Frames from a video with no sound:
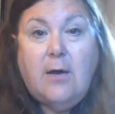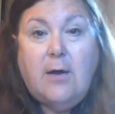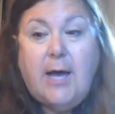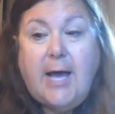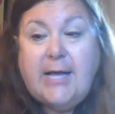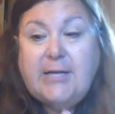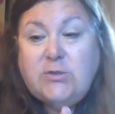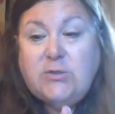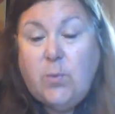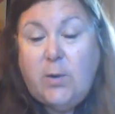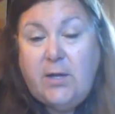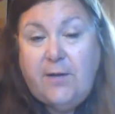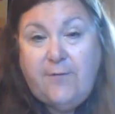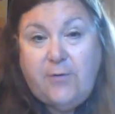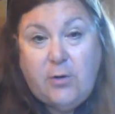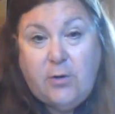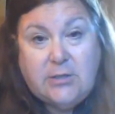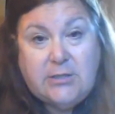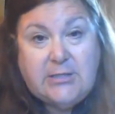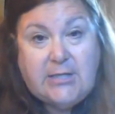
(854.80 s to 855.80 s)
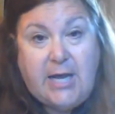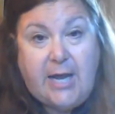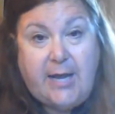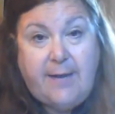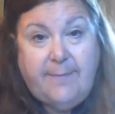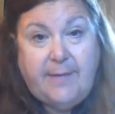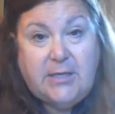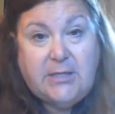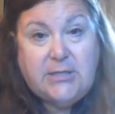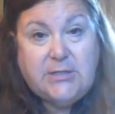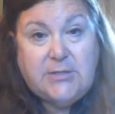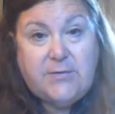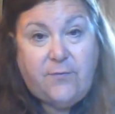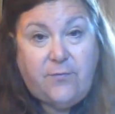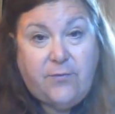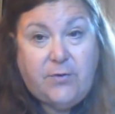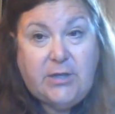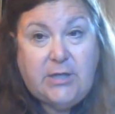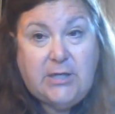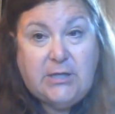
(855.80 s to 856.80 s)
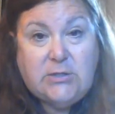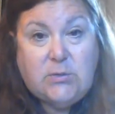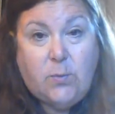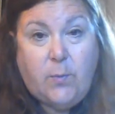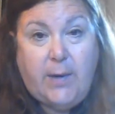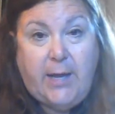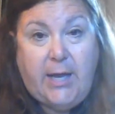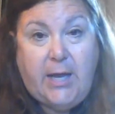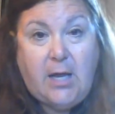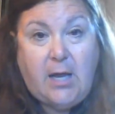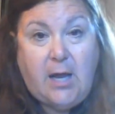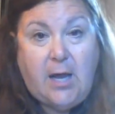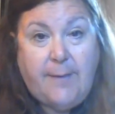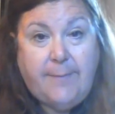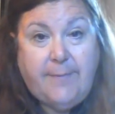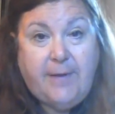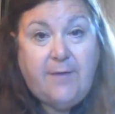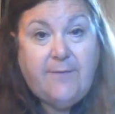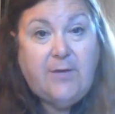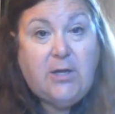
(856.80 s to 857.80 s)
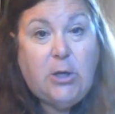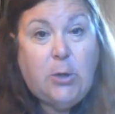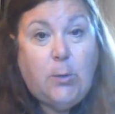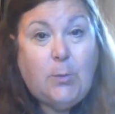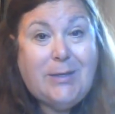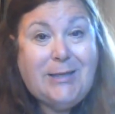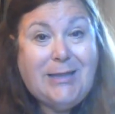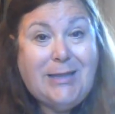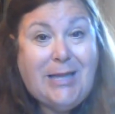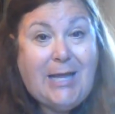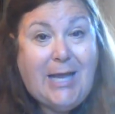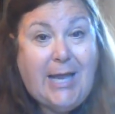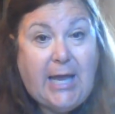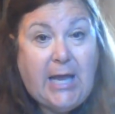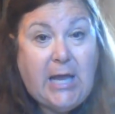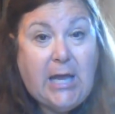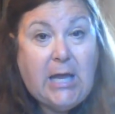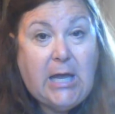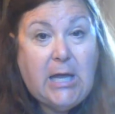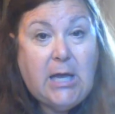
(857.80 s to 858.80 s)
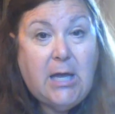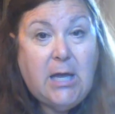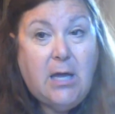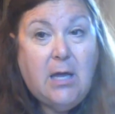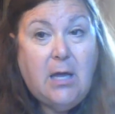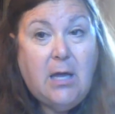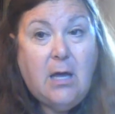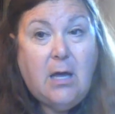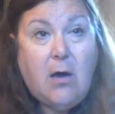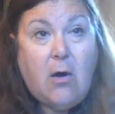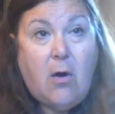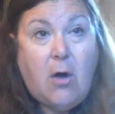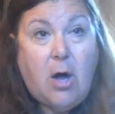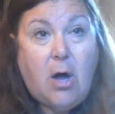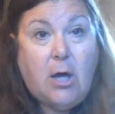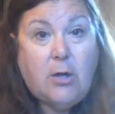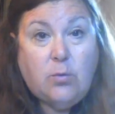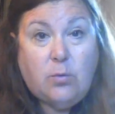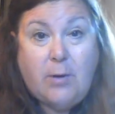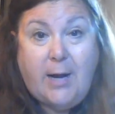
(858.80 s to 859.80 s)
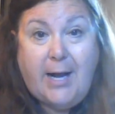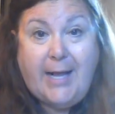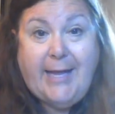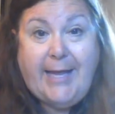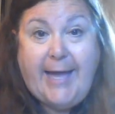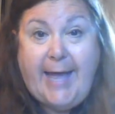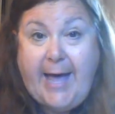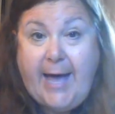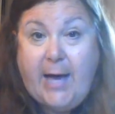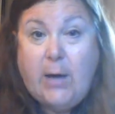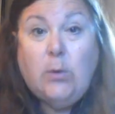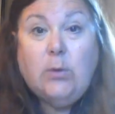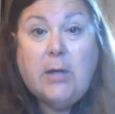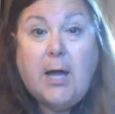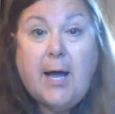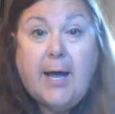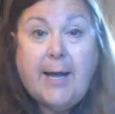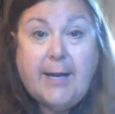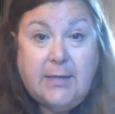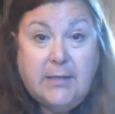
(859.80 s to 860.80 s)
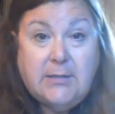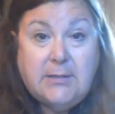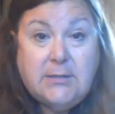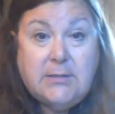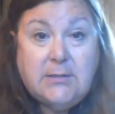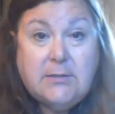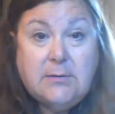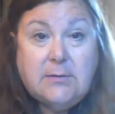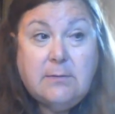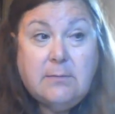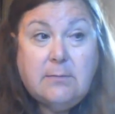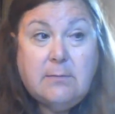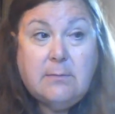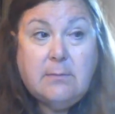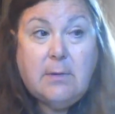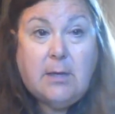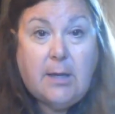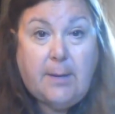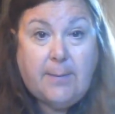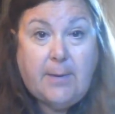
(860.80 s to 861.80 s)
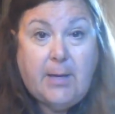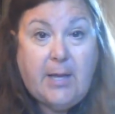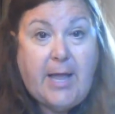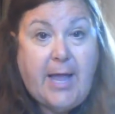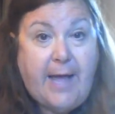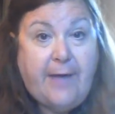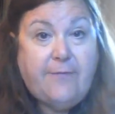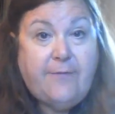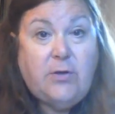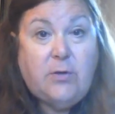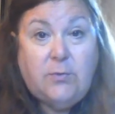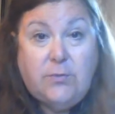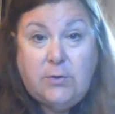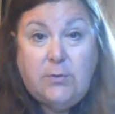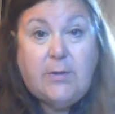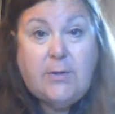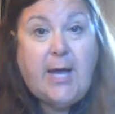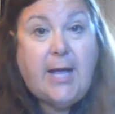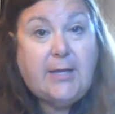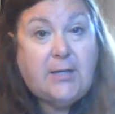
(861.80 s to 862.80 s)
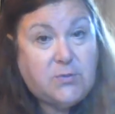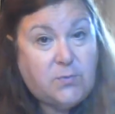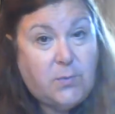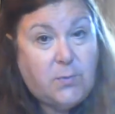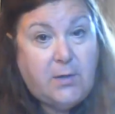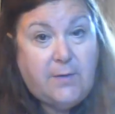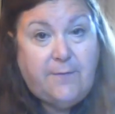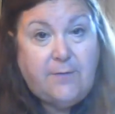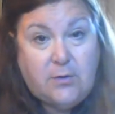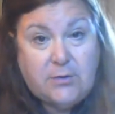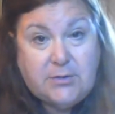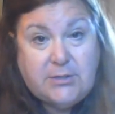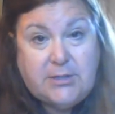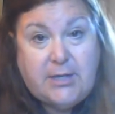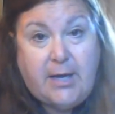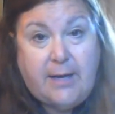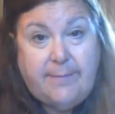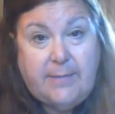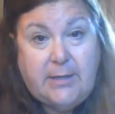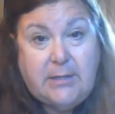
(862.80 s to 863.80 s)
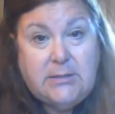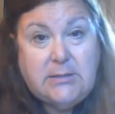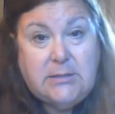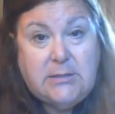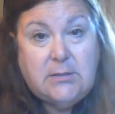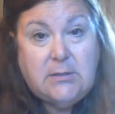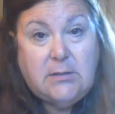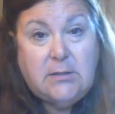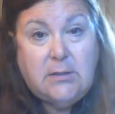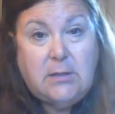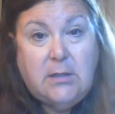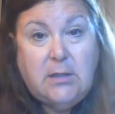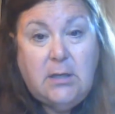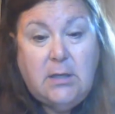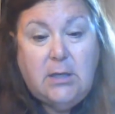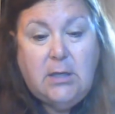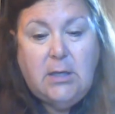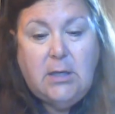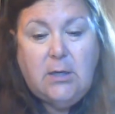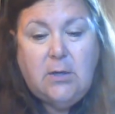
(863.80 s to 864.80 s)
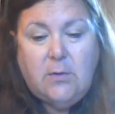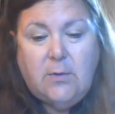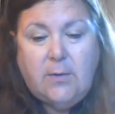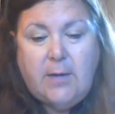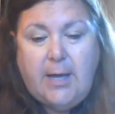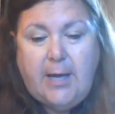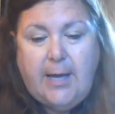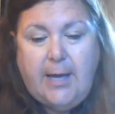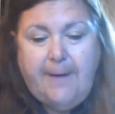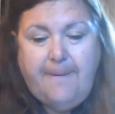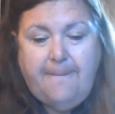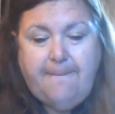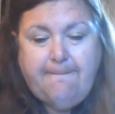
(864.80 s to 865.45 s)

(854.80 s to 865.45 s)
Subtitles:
As one of your assignments for this week, I'm giving you a link on writing outlines, and I'm going to have you do that as one of your assignments. Okay?